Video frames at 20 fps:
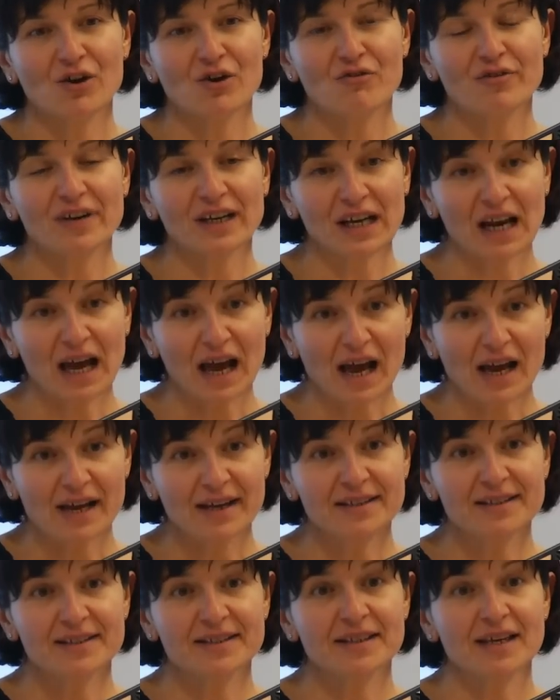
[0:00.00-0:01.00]

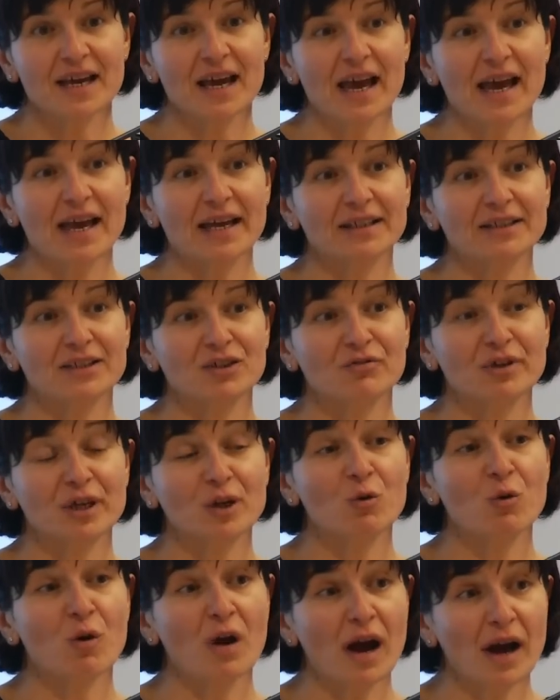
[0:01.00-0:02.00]
relies and
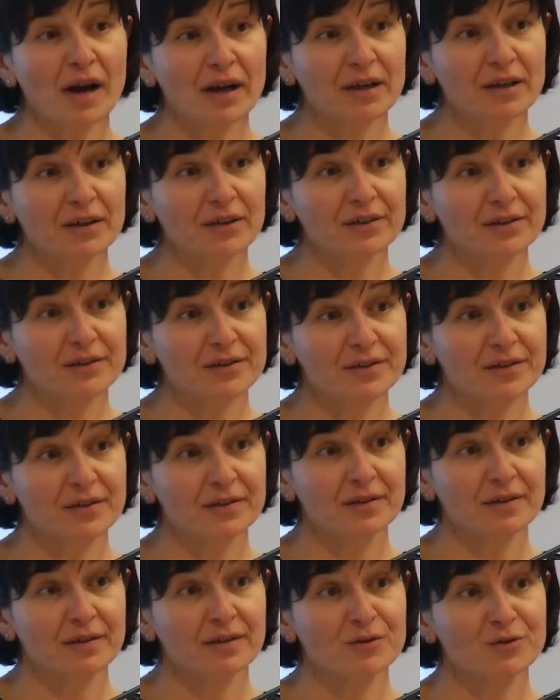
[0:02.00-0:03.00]

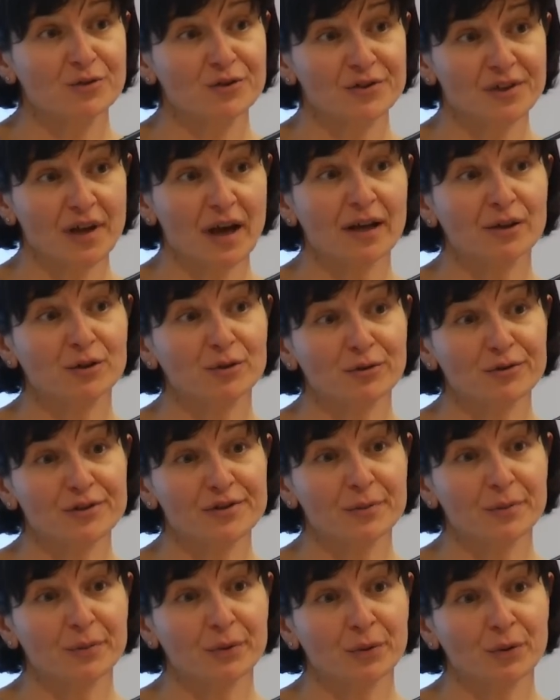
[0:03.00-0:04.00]
requires societal
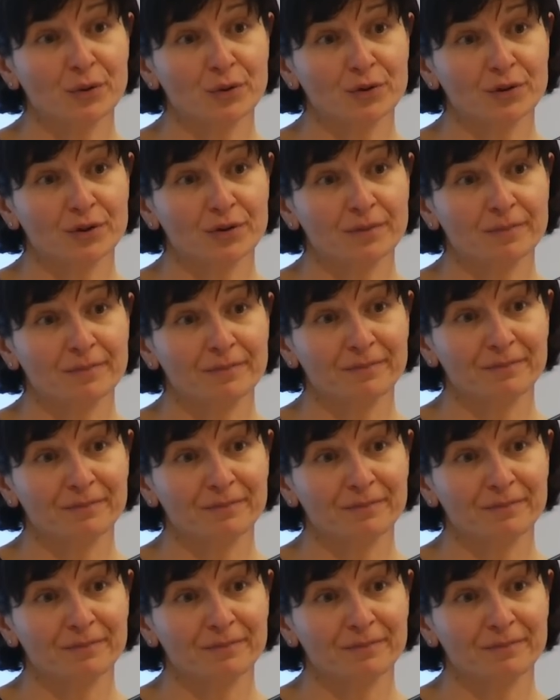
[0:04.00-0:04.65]
support.